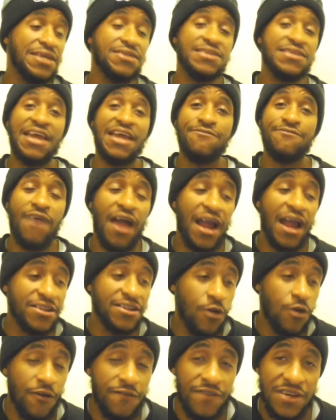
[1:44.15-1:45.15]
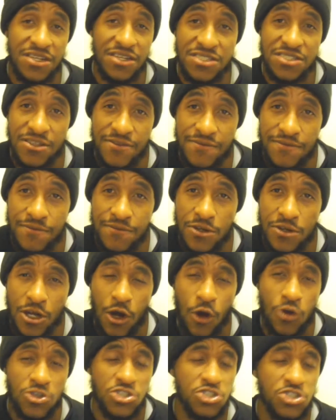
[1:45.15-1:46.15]
They fired the offensive
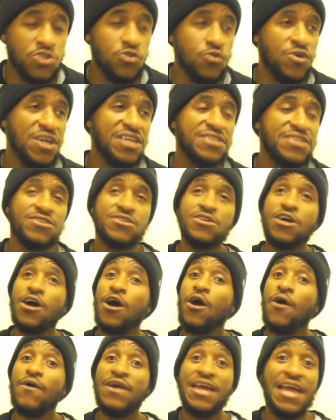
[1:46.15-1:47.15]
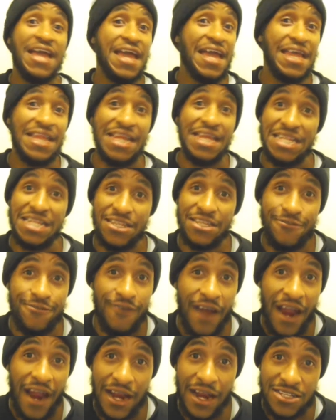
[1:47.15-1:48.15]
coach 2 weeks ago, and they need to
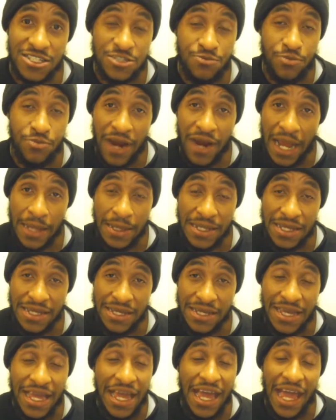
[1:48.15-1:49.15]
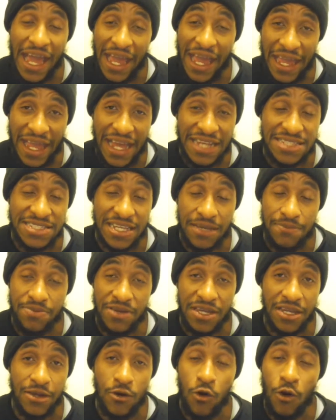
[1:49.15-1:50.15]
fire this Bradley
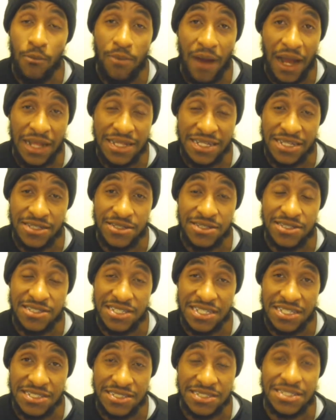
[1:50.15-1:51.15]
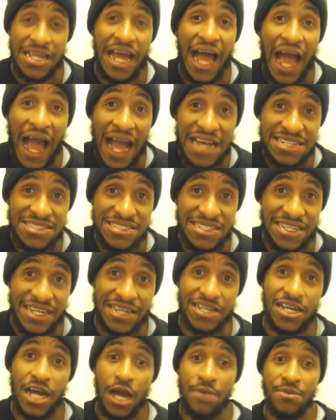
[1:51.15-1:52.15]
ASAP or by the end of the season. I see it
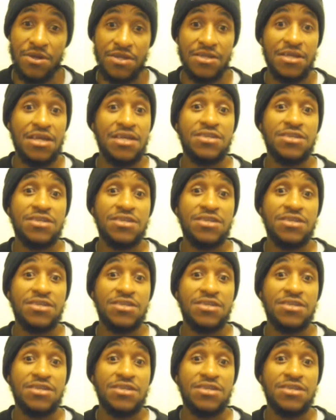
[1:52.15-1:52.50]
coming.